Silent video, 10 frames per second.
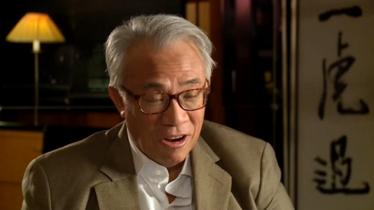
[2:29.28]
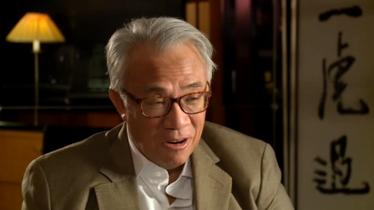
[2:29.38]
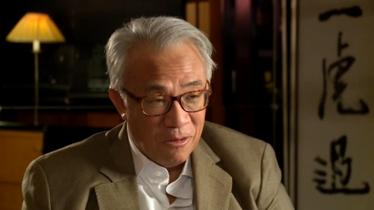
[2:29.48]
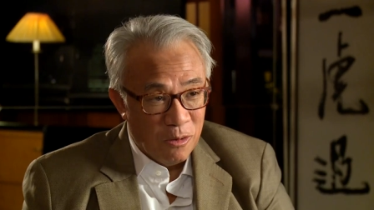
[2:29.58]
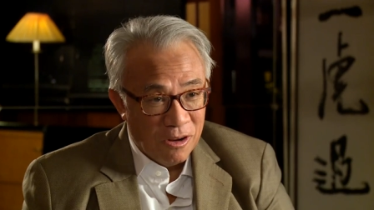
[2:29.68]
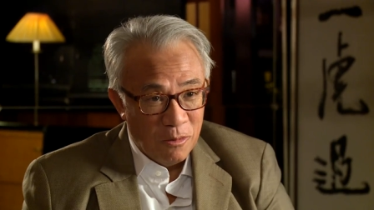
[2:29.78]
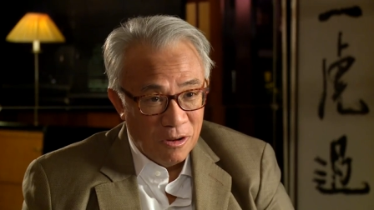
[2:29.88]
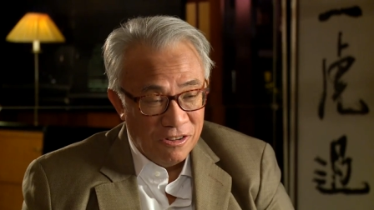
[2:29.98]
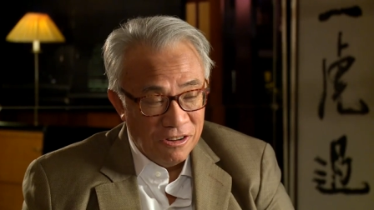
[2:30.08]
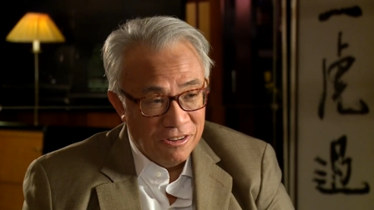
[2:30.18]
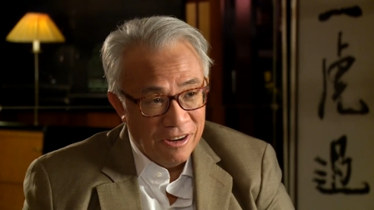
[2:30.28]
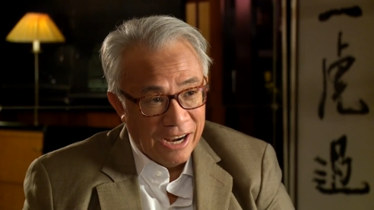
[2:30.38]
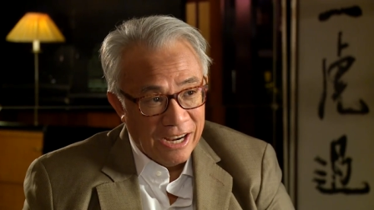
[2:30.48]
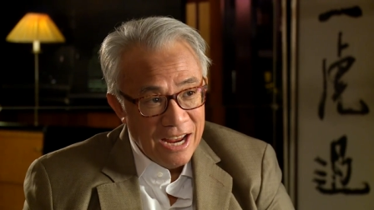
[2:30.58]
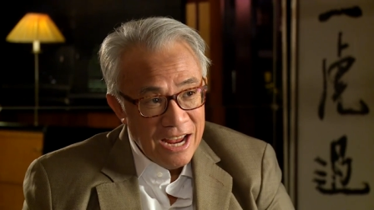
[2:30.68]
know what you're
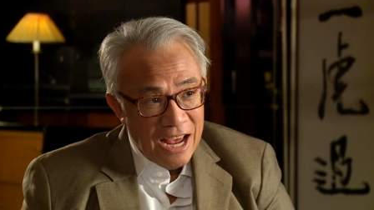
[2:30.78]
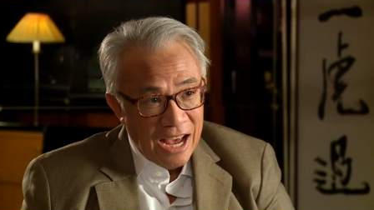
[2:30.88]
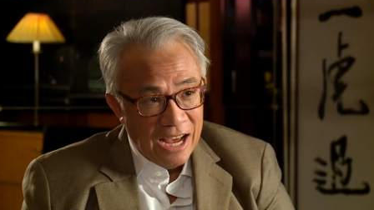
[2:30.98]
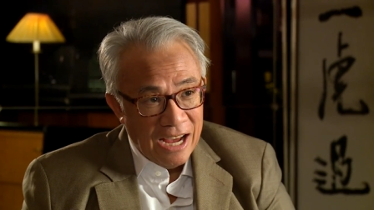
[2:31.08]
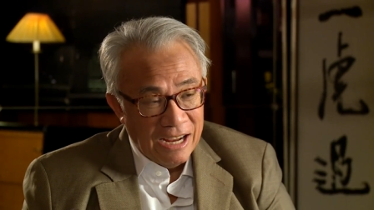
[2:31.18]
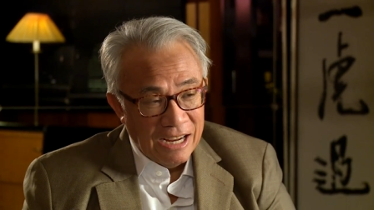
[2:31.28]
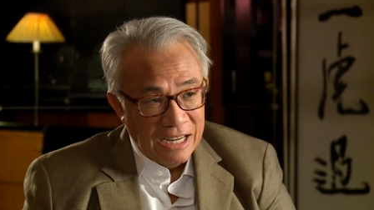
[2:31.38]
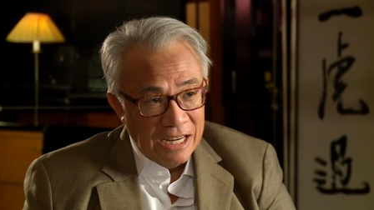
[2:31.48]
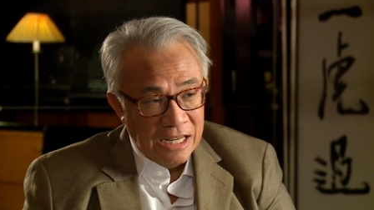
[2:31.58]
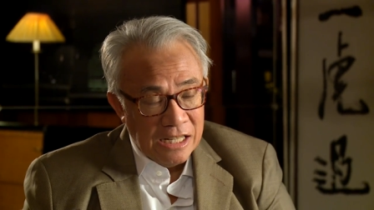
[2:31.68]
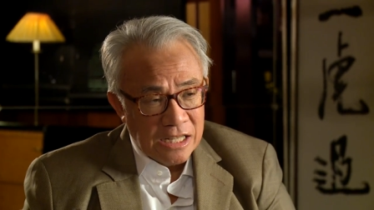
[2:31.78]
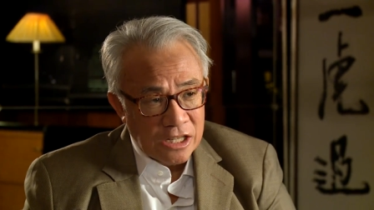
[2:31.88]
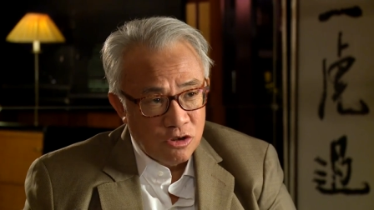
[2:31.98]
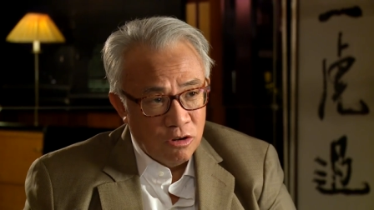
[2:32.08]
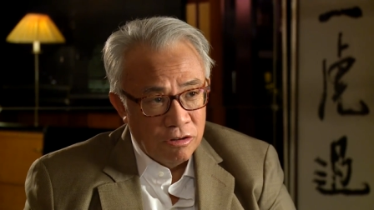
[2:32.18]
doing. It is
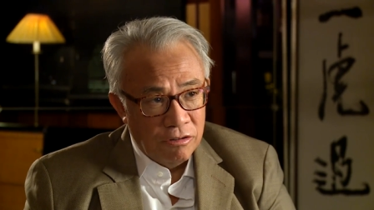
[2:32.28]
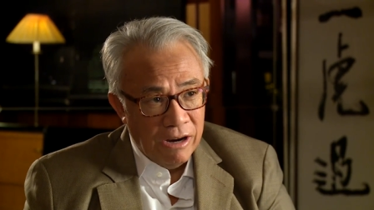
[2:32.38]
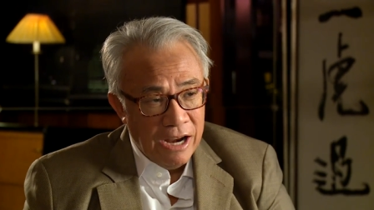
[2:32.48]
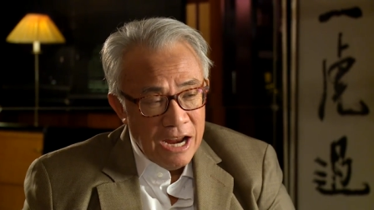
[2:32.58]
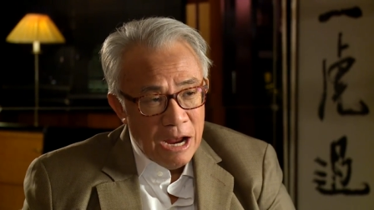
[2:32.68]
extraordinary.